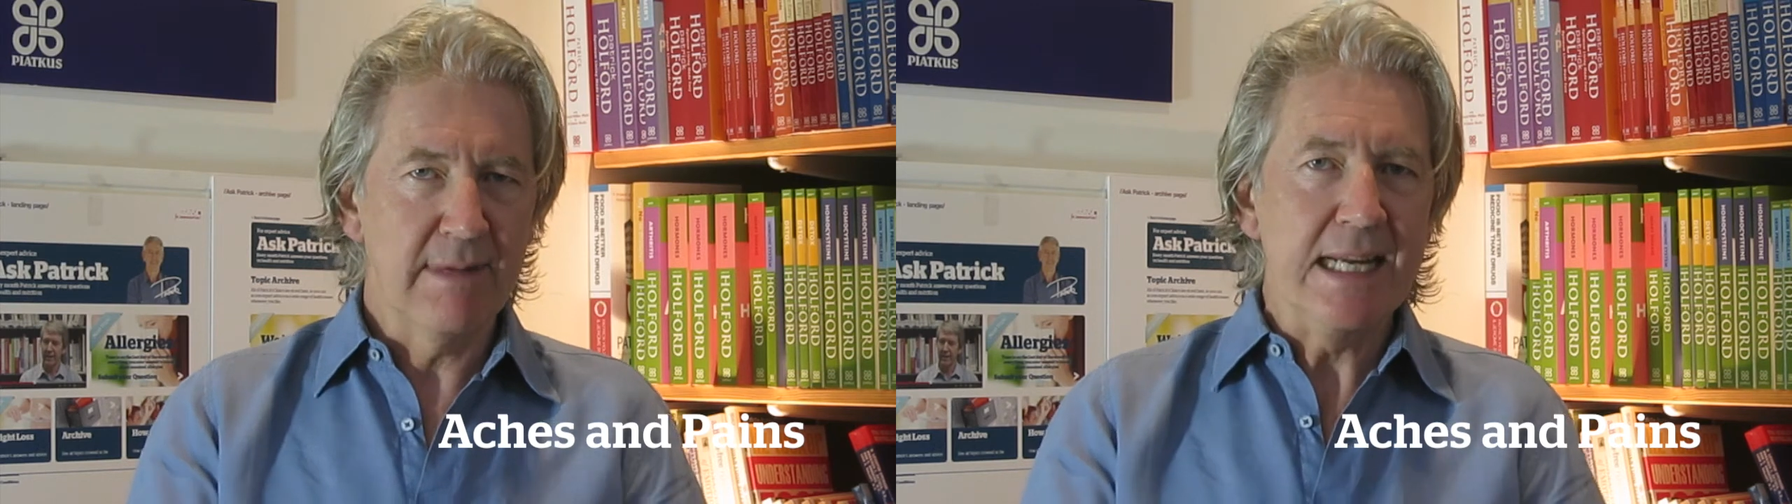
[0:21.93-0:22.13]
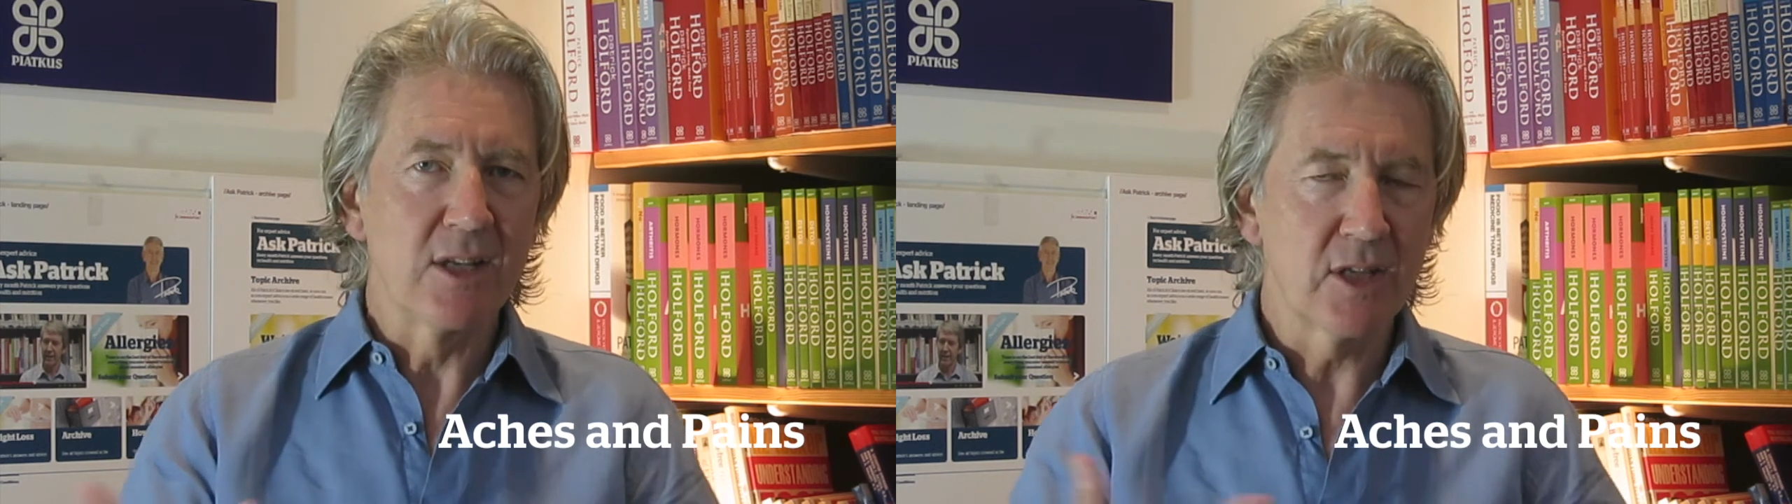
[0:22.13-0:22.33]

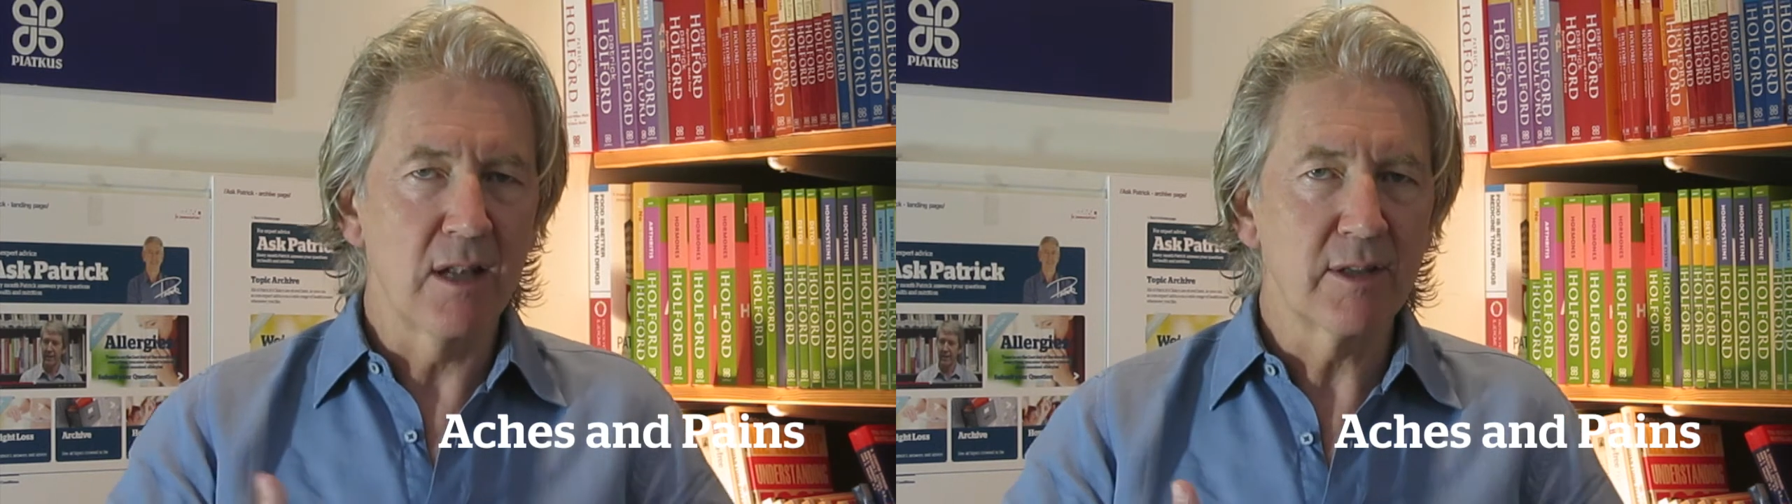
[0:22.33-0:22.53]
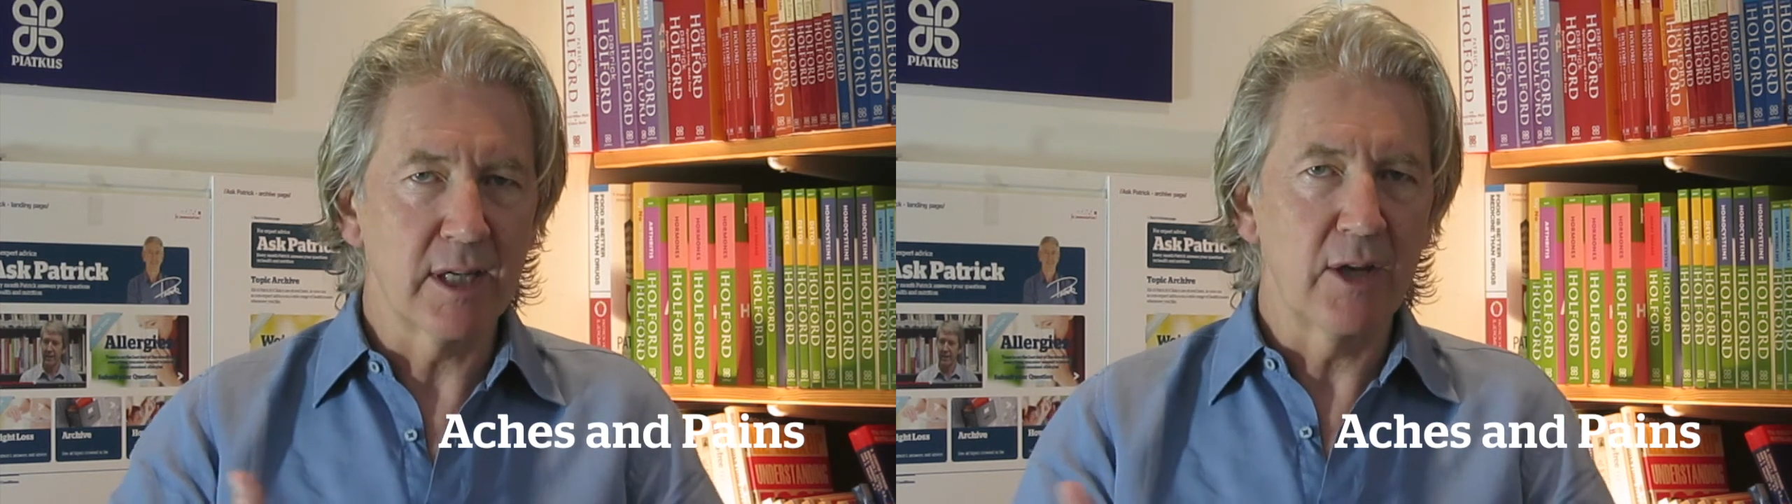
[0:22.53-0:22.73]

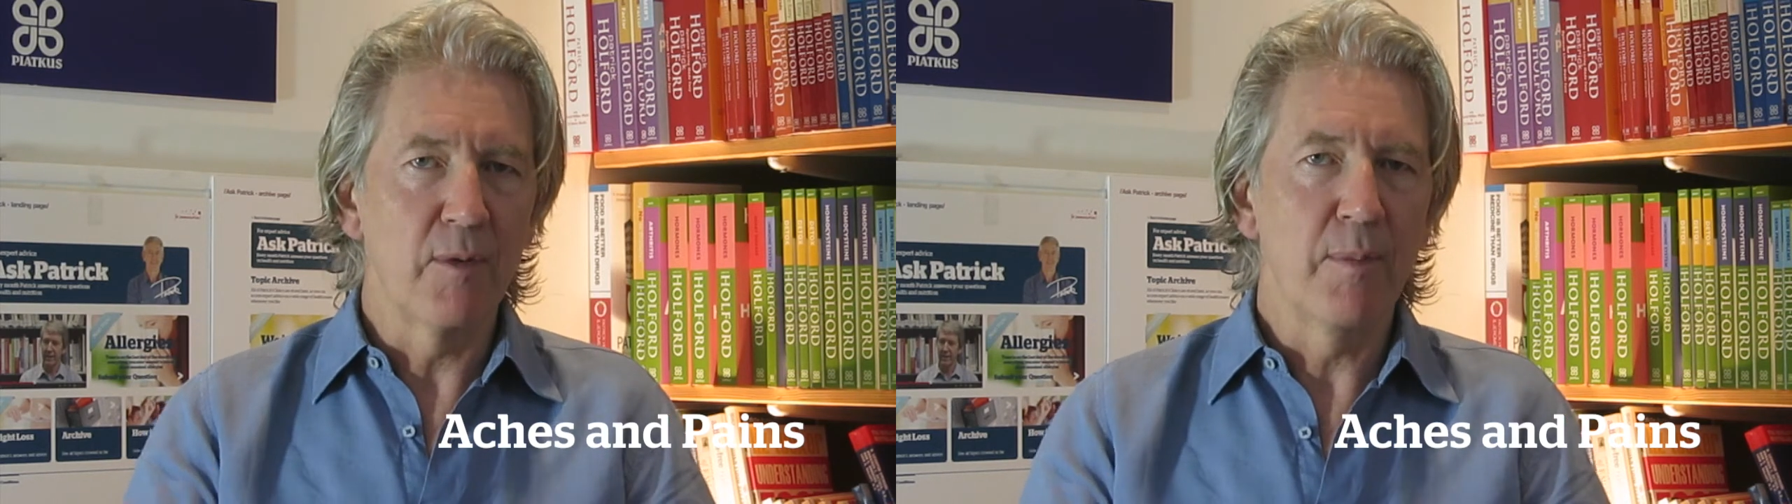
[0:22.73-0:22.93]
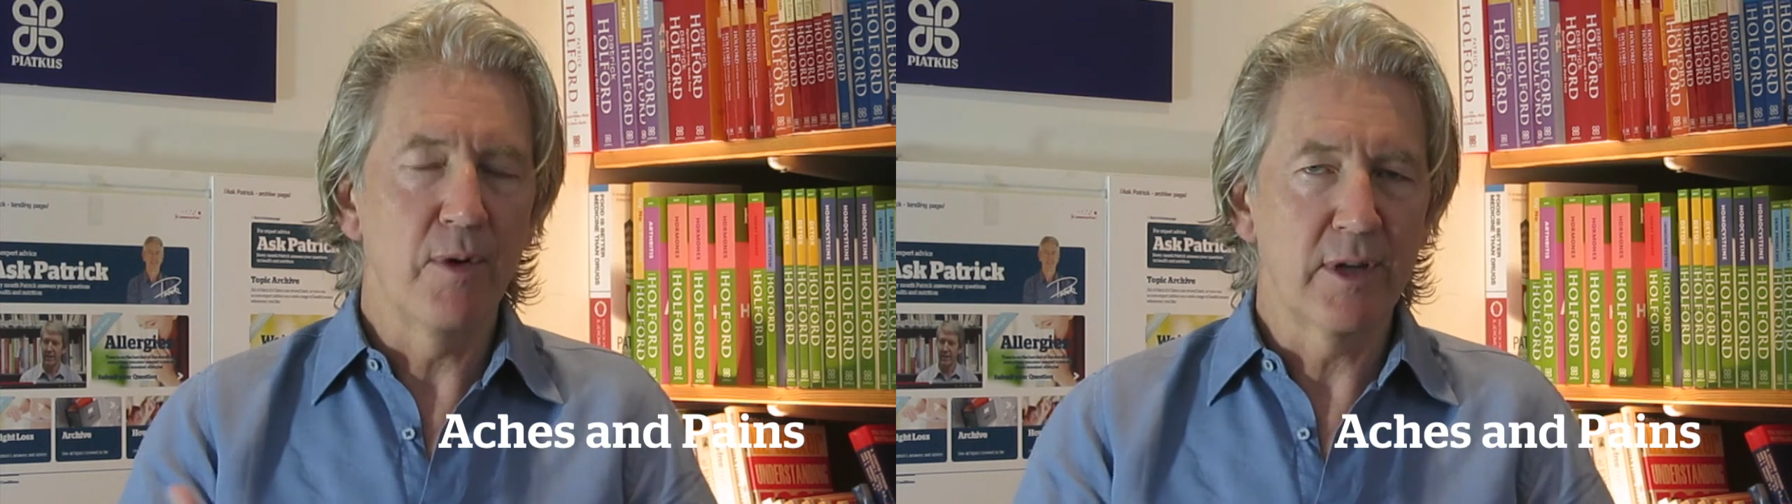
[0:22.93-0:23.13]
insulting
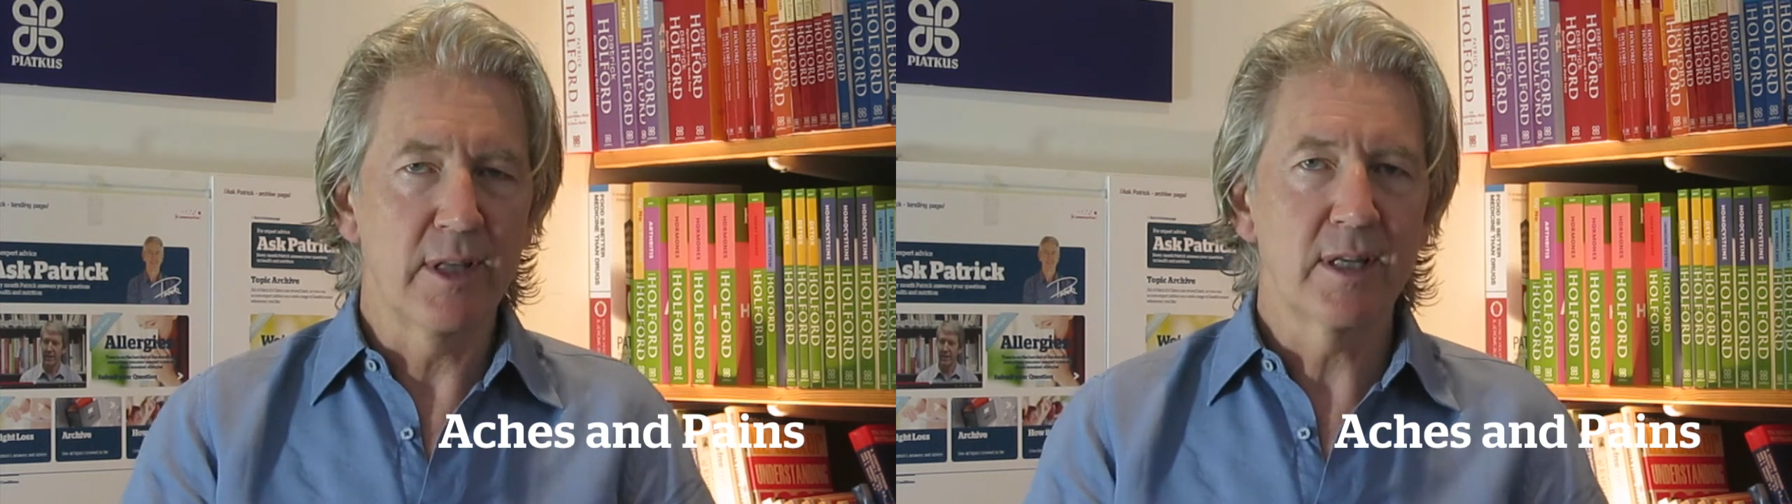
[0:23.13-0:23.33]
your body.